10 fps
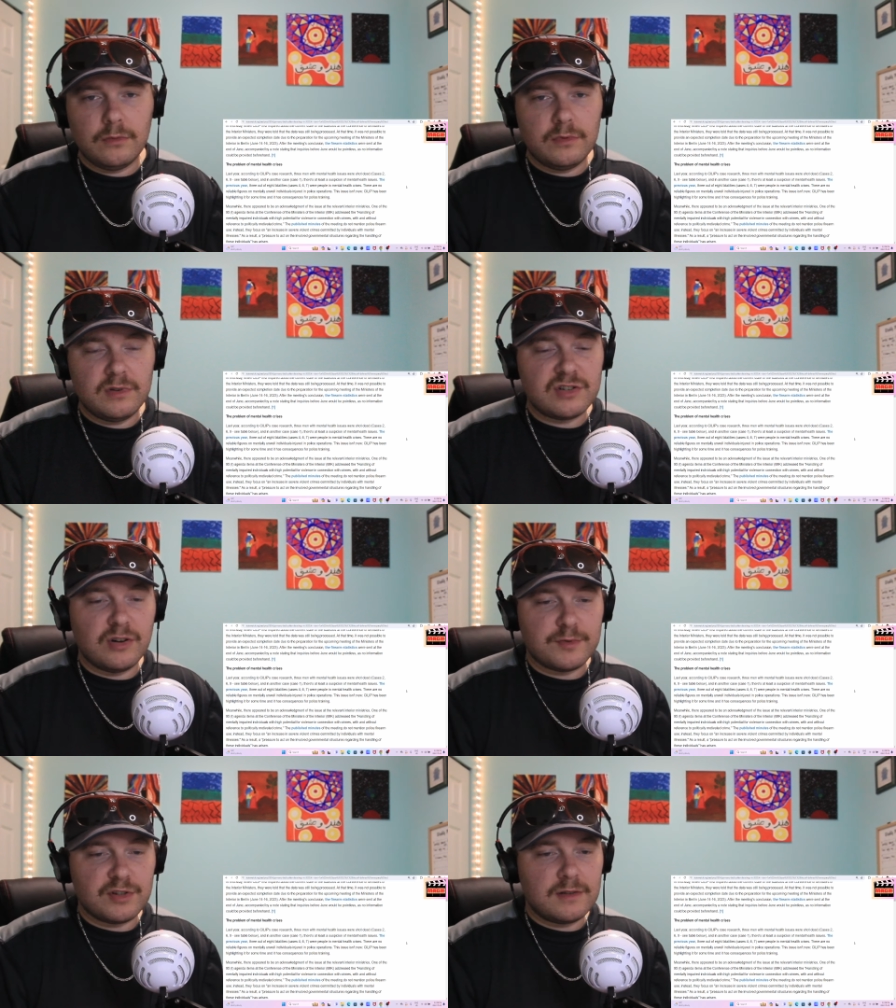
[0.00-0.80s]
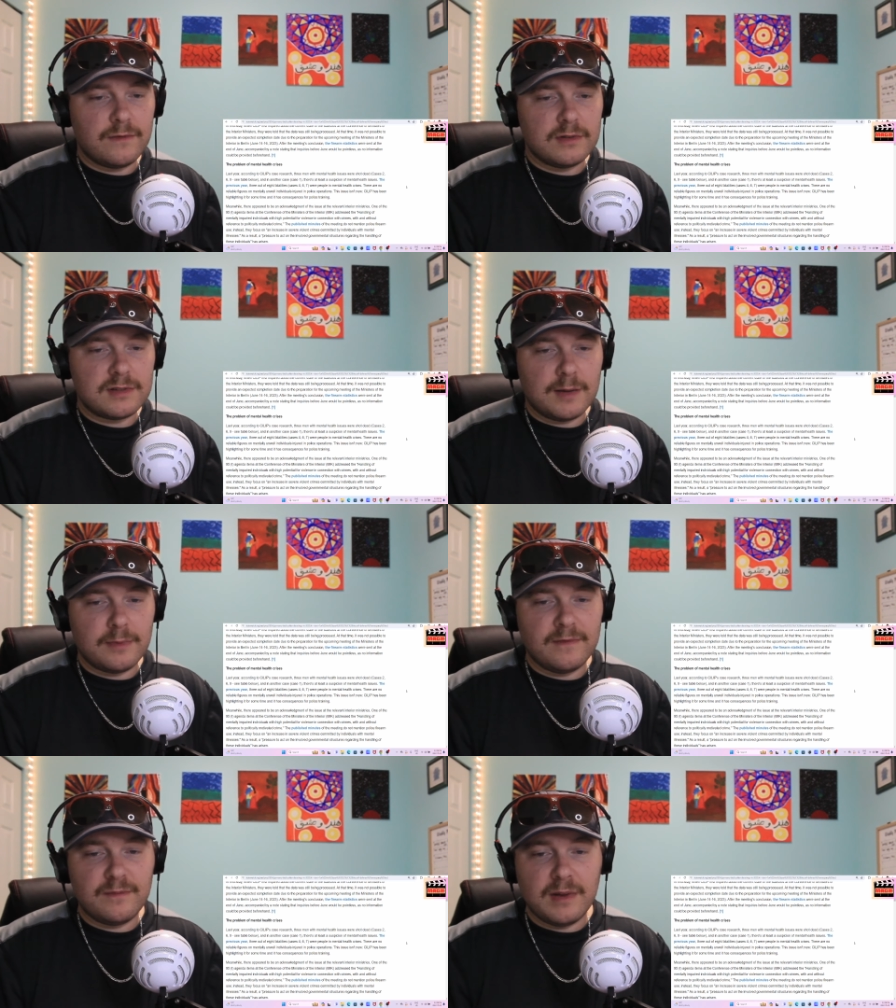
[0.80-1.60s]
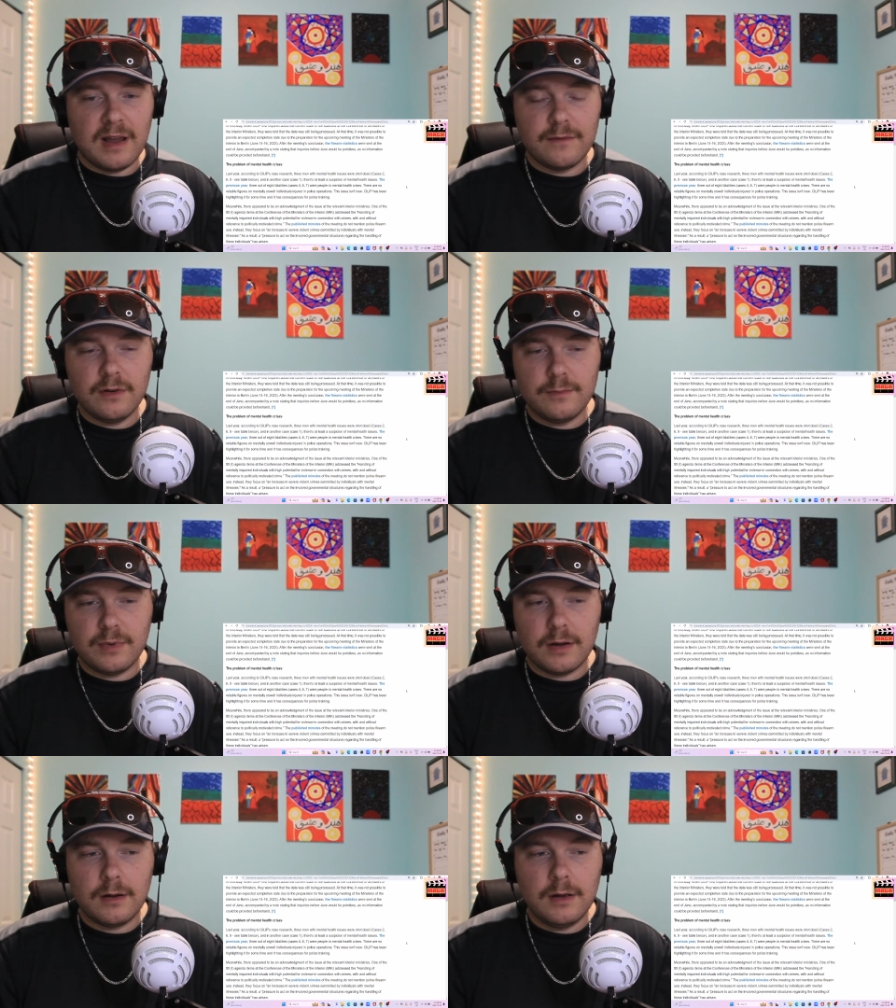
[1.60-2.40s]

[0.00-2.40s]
descriptions for this type of behavior, but